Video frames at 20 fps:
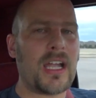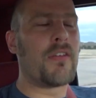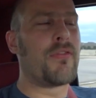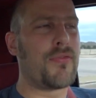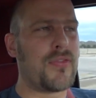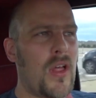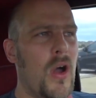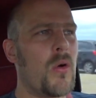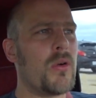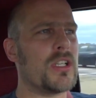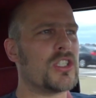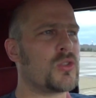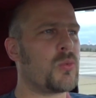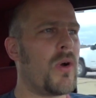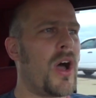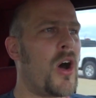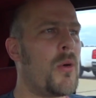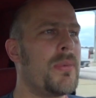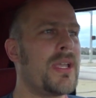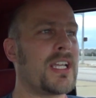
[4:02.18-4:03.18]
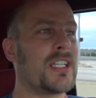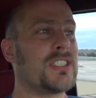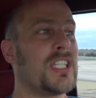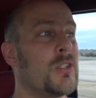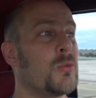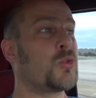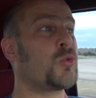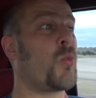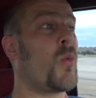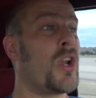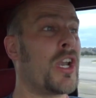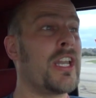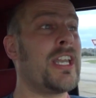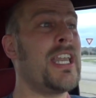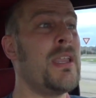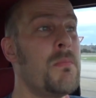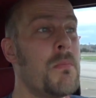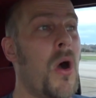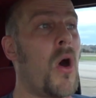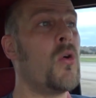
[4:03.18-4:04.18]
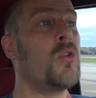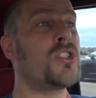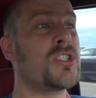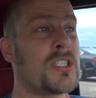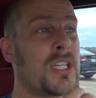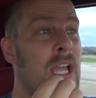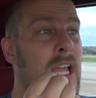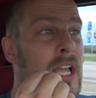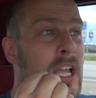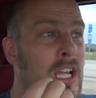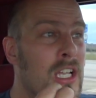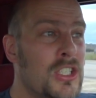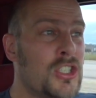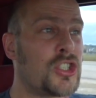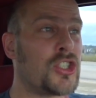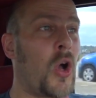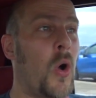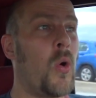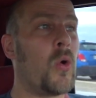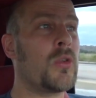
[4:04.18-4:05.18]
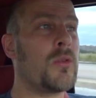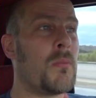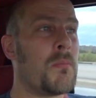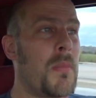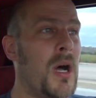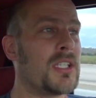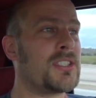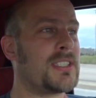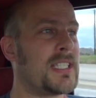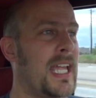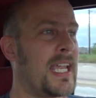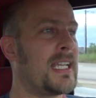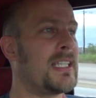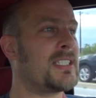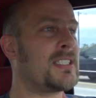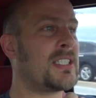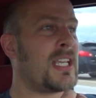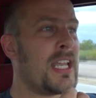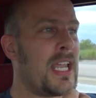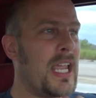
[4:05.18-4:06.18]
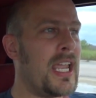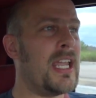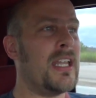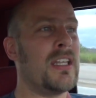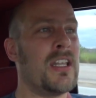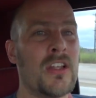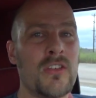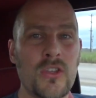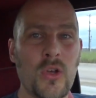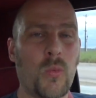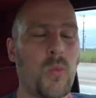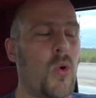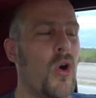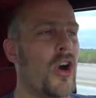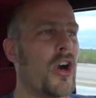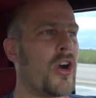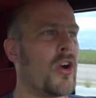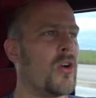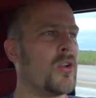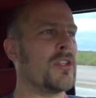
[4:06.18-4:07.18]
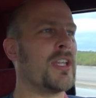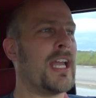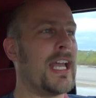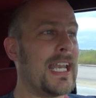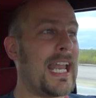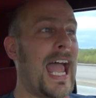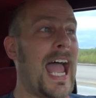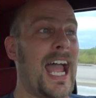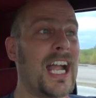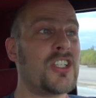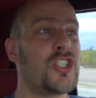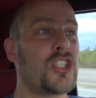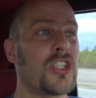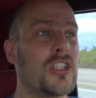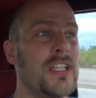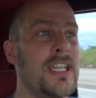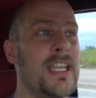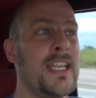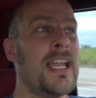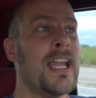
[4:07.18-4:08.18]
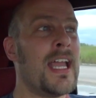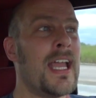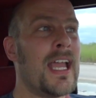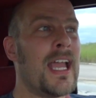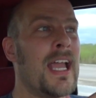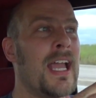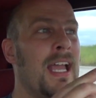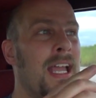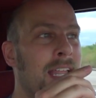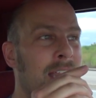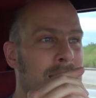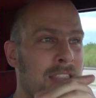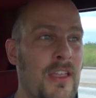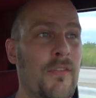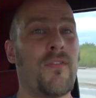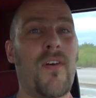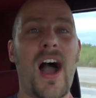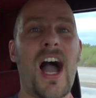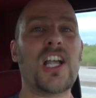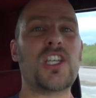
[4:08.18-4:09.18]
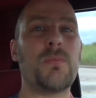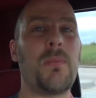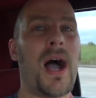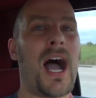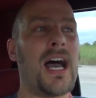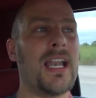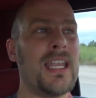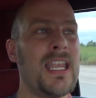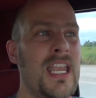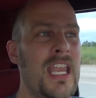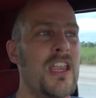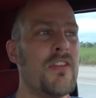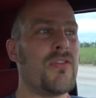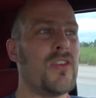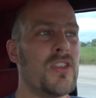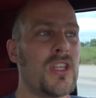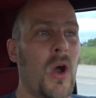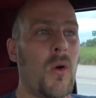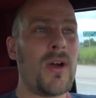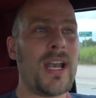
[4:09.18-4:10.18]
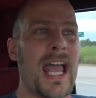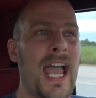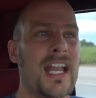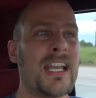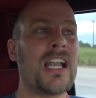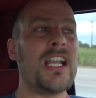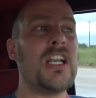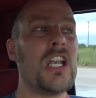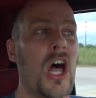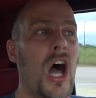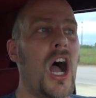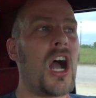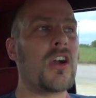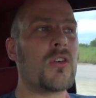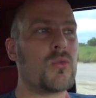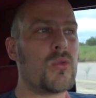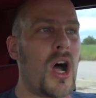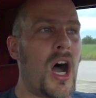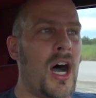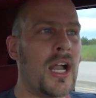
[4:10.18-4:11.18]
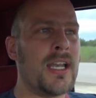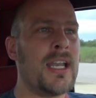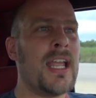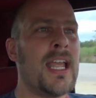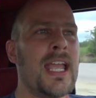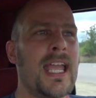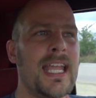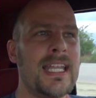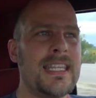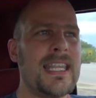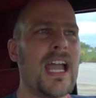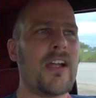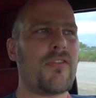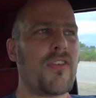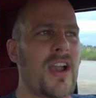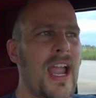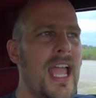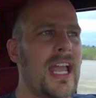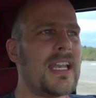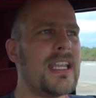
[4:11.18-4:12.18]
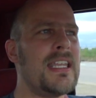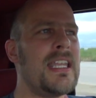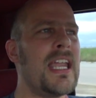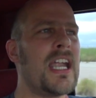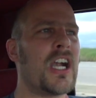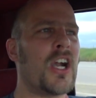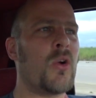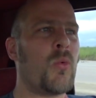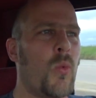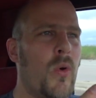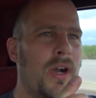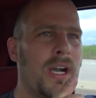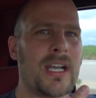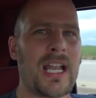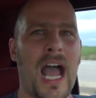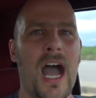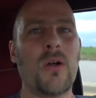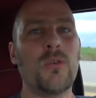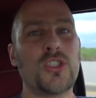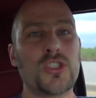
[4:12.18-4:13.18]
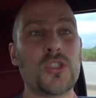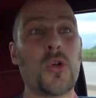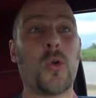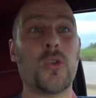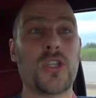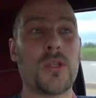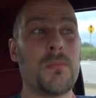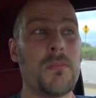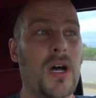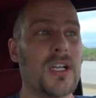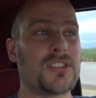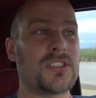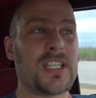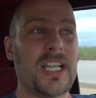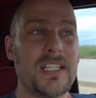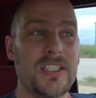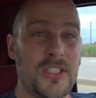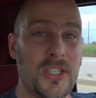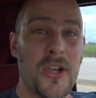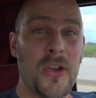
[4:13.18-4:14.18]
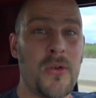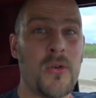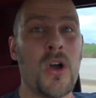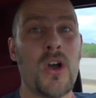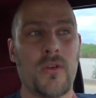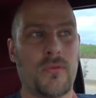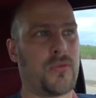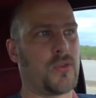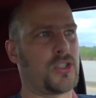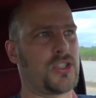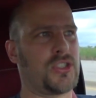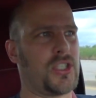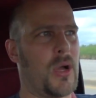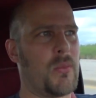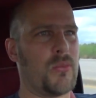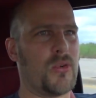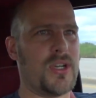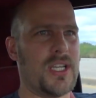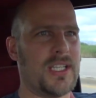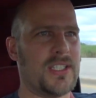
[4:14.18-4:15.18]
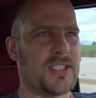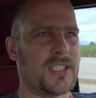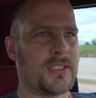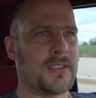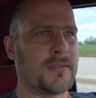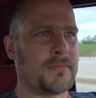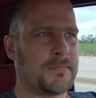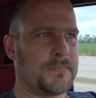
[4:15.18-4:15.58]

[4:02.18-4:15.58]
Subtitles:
afloat as well because it was one of the most sold Mustangs in the world. And actually, the Foxbody, even though it had a long run, it never had a year where it outsold the Mustang 2 for some reason.